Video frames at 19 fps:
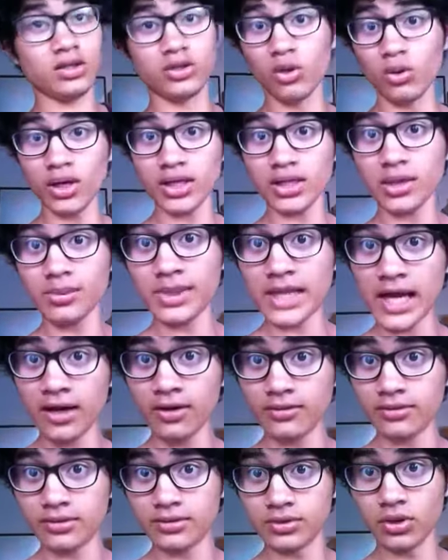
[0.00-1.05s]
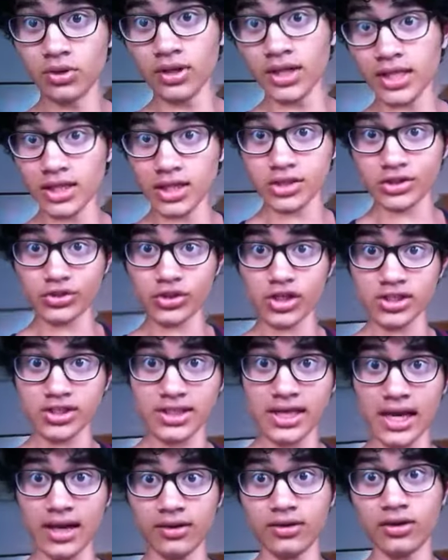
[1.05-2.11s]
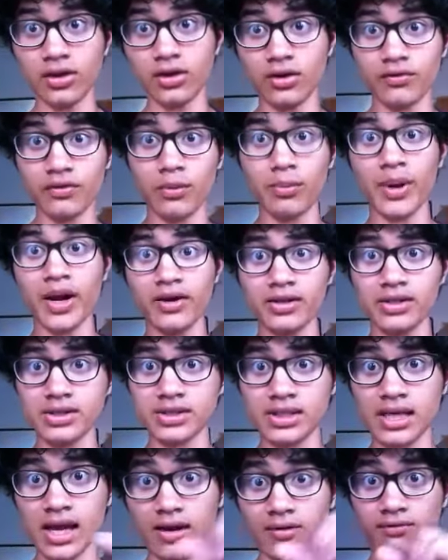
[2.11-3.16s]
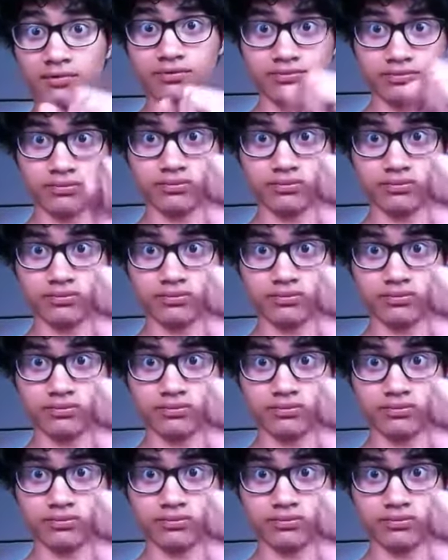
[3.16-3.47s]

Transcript: don't let them down. Don't let their trust down. Or if your parents have